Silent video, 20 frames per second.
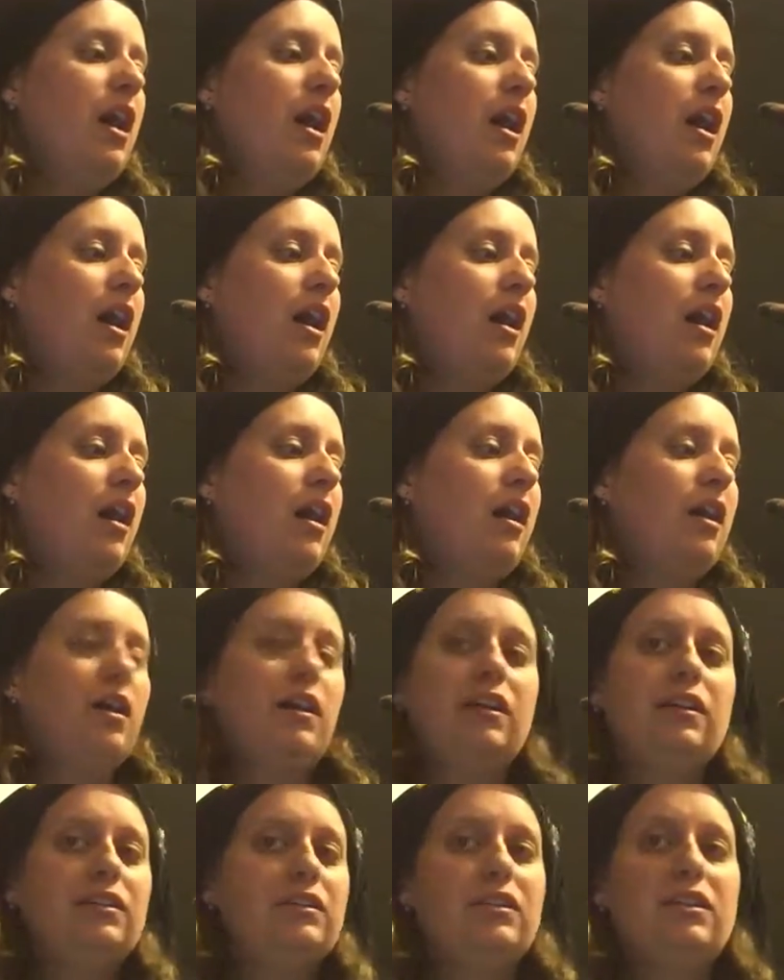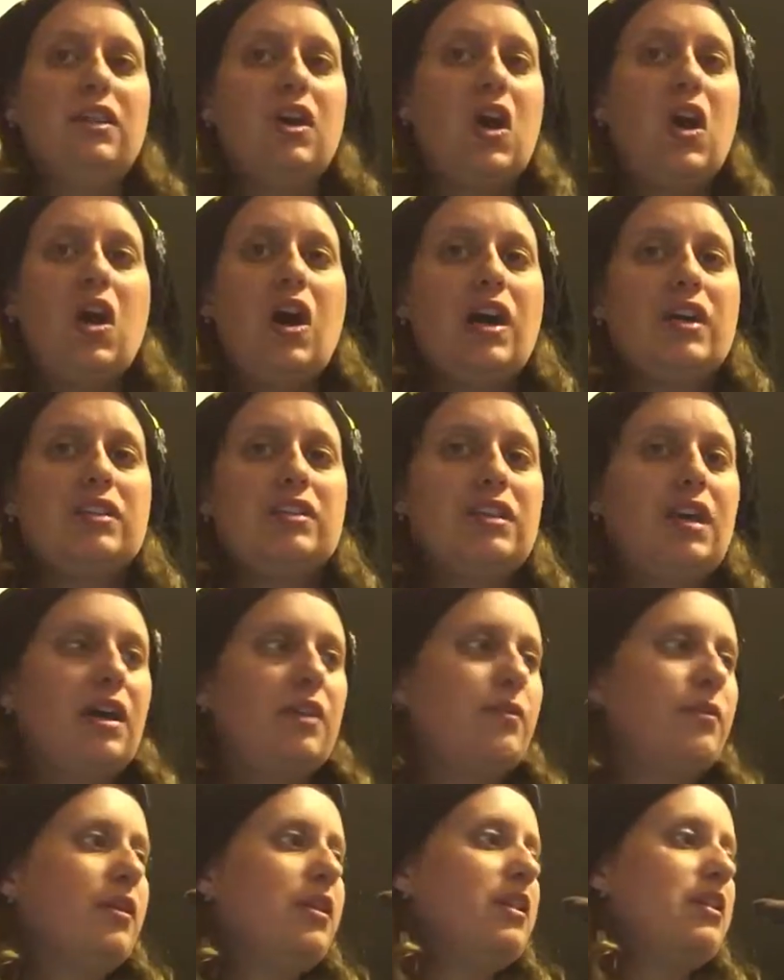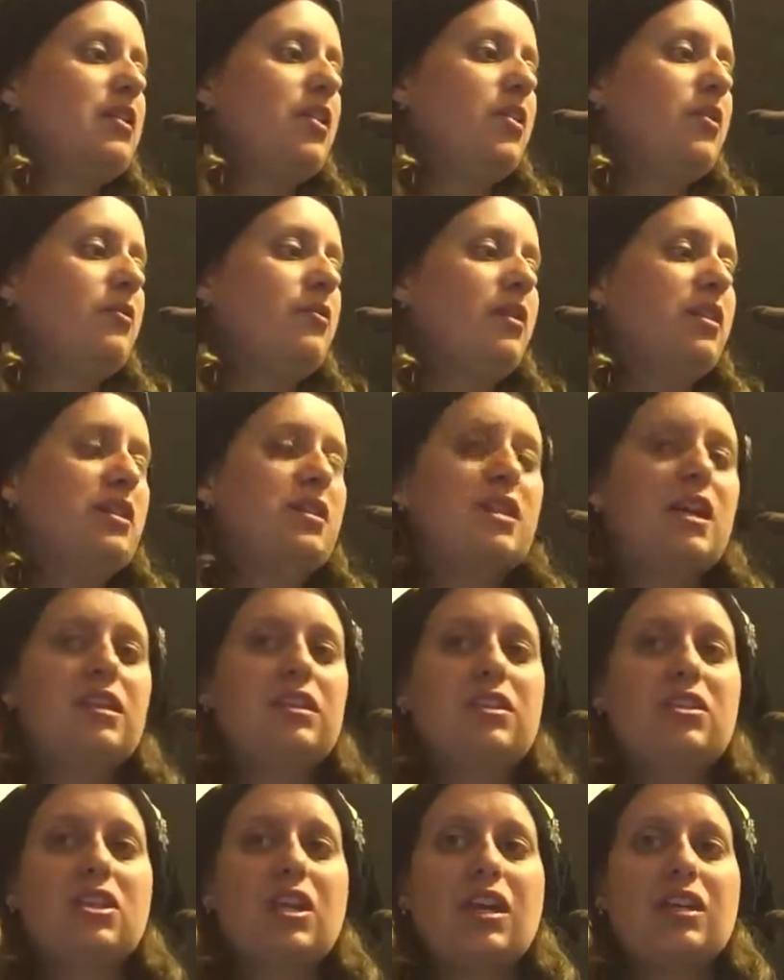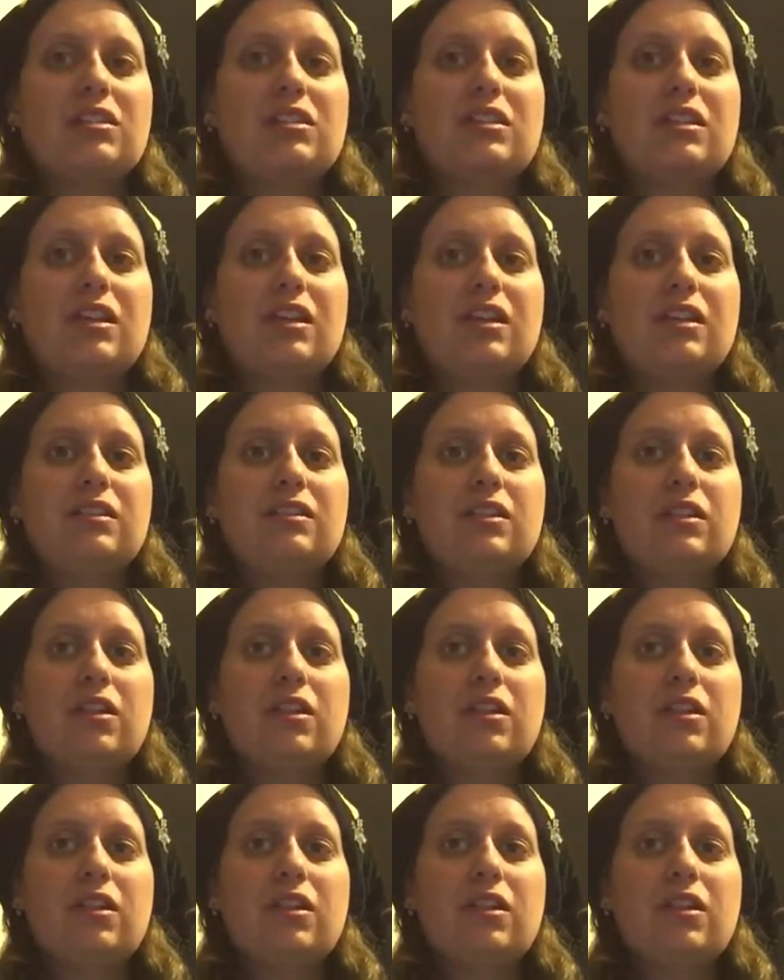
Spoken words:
No, I really don't want to take the chance that,